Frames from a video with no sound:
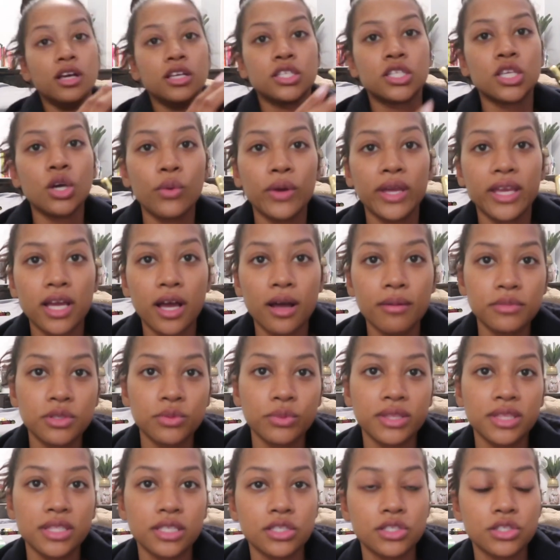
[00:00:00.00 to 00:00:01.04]
So it comes
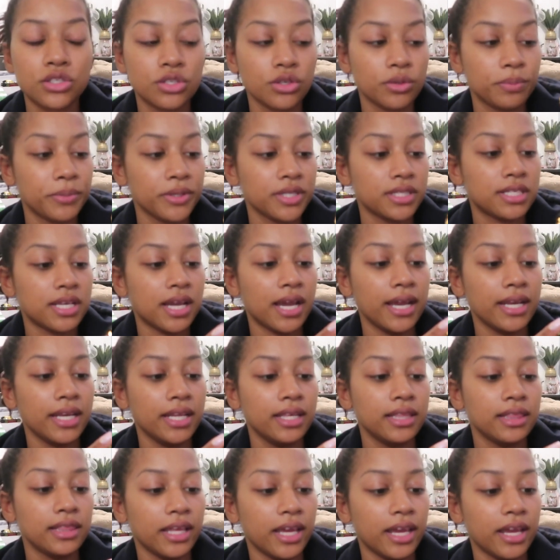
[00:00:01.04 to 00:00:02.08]
with this super
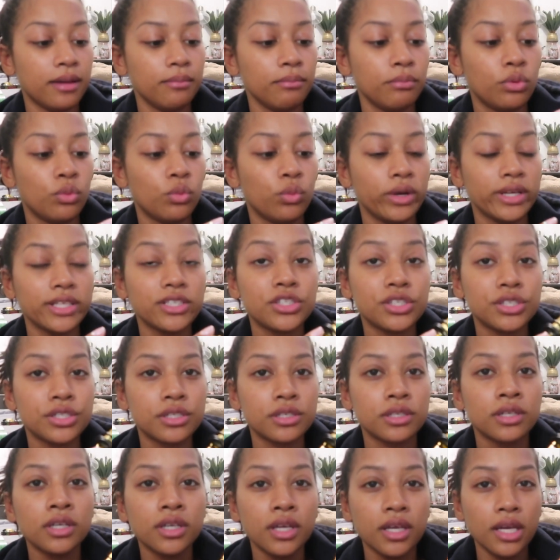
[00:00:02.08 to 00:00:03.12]
tiny lamp,
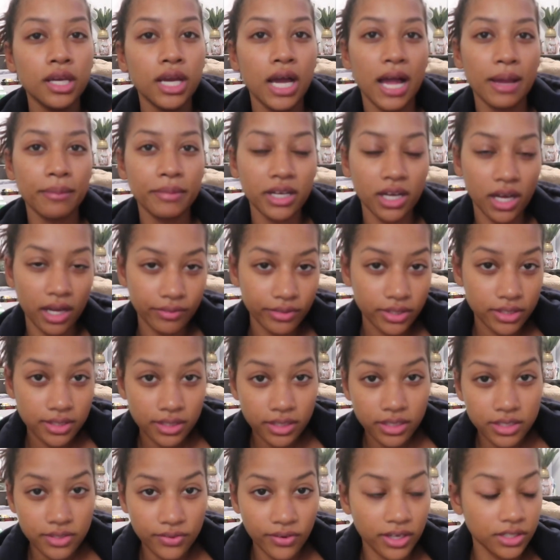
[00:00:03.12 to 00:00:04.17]
which, I mean,
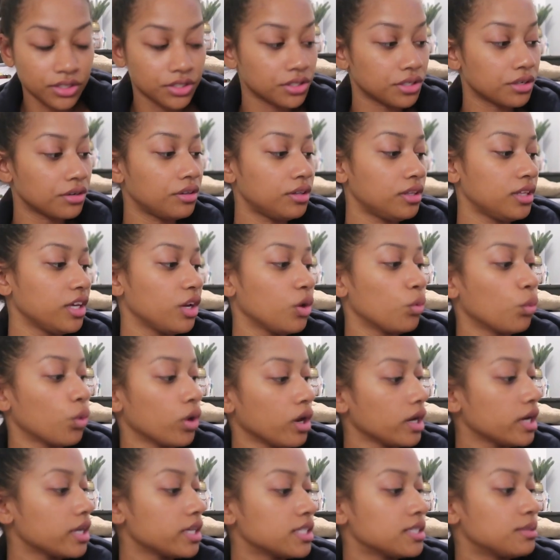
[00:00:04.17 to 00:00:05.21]
obviously it's functional, it
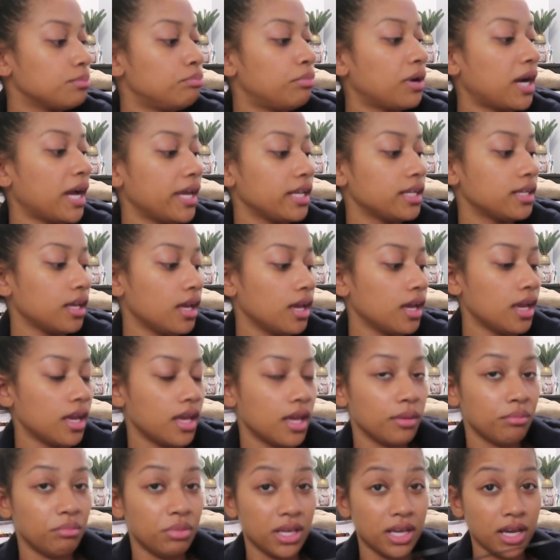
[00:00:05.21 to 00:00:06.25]
works, but
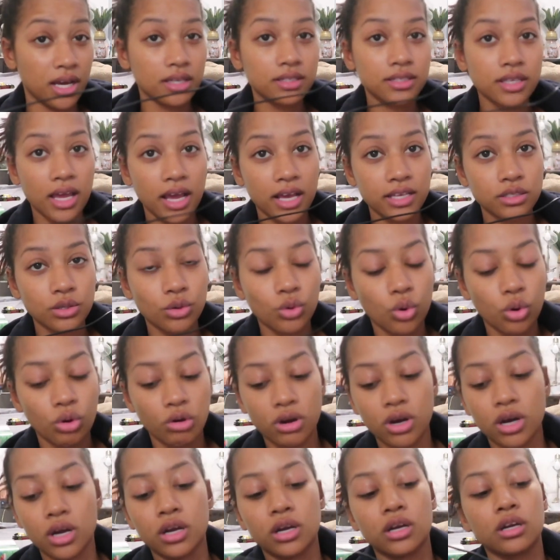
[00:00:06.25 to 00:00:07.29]
because it has a
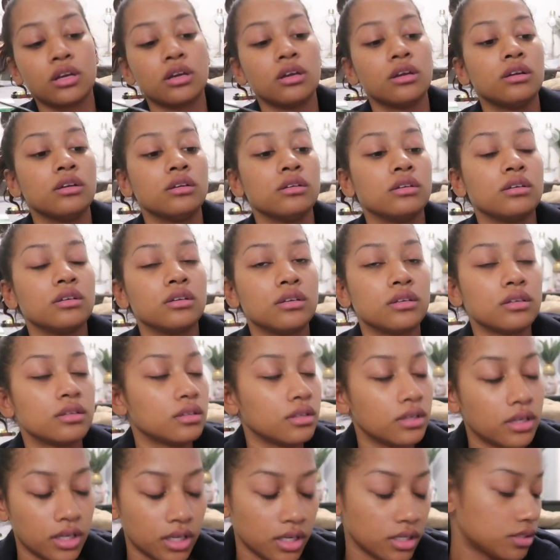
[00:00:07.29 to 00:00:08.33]
cord,
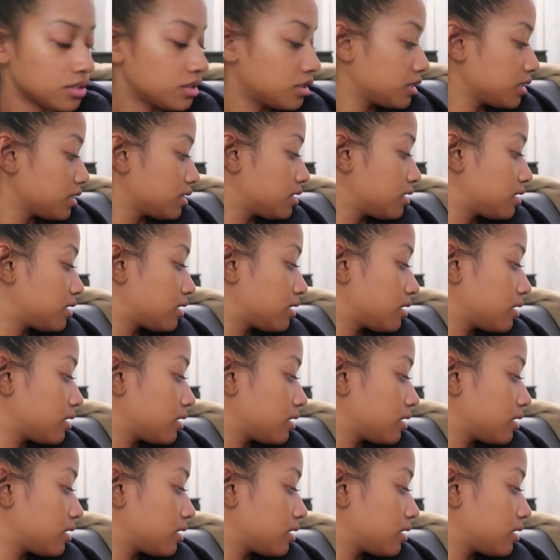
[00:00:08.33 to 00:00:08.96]
it's just,